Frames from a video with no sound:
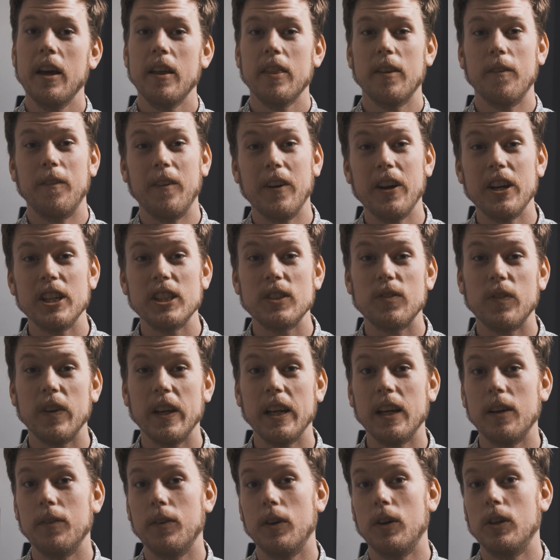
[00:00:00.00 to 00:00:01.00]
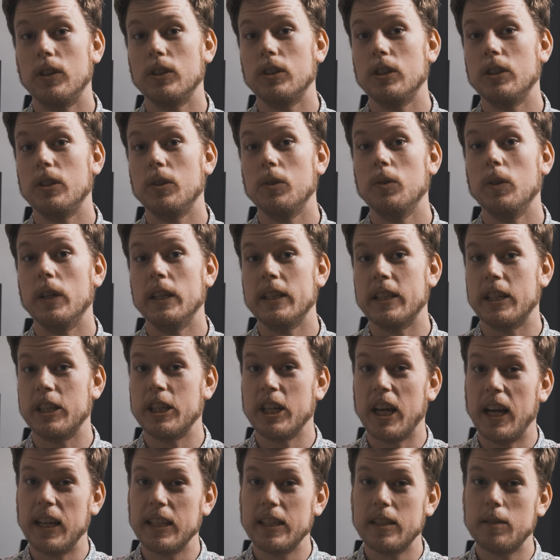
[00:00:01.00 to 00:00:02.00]
The first thing I want to do is
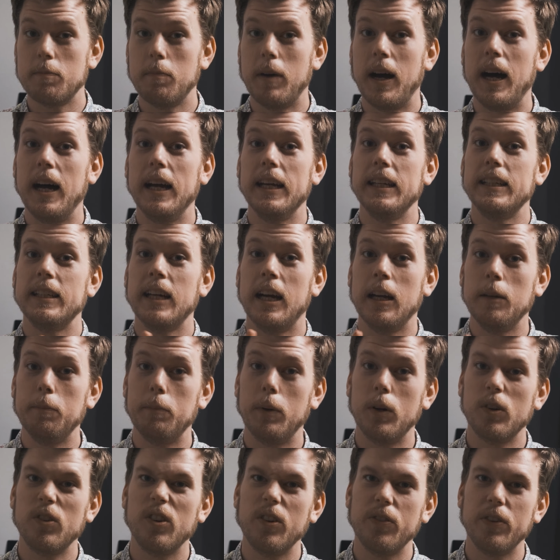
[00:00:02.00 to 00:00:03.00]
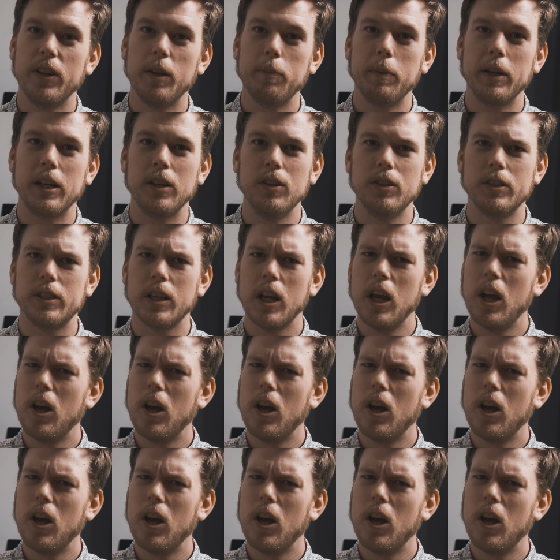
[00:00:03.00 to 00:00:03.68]
adjust my typography, because